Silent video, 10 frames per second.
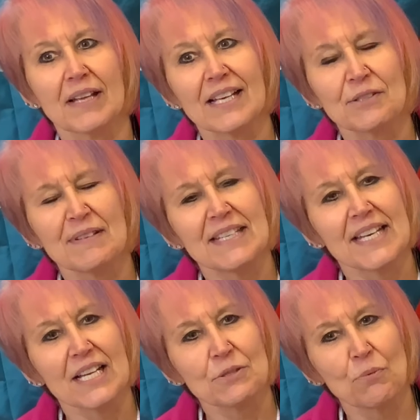As we're in the
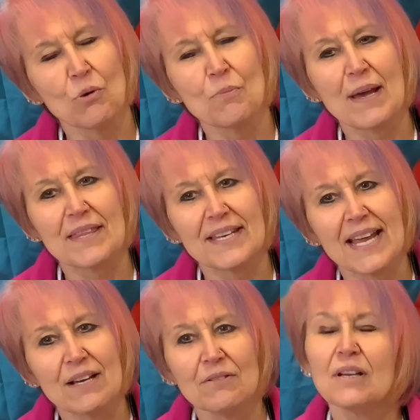nice warm weather
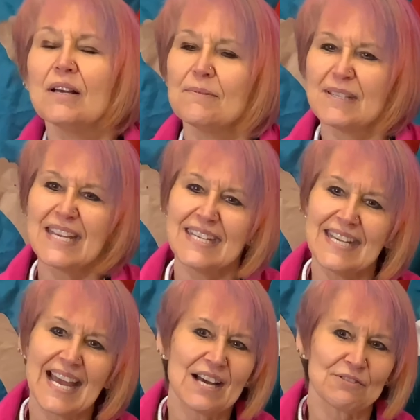now, taking
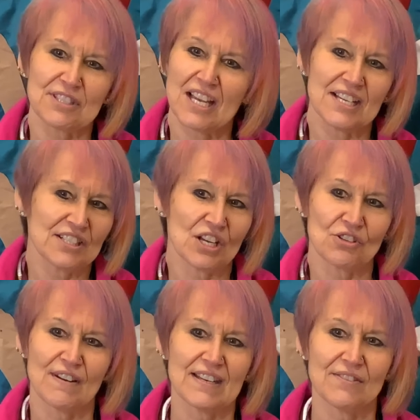it outside a
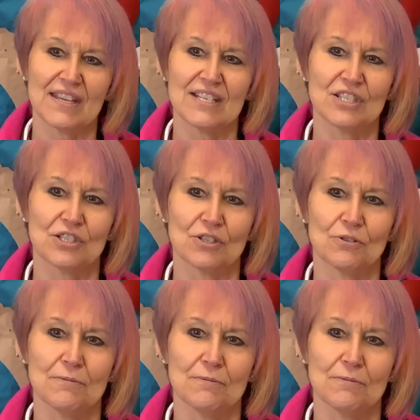great thing to do.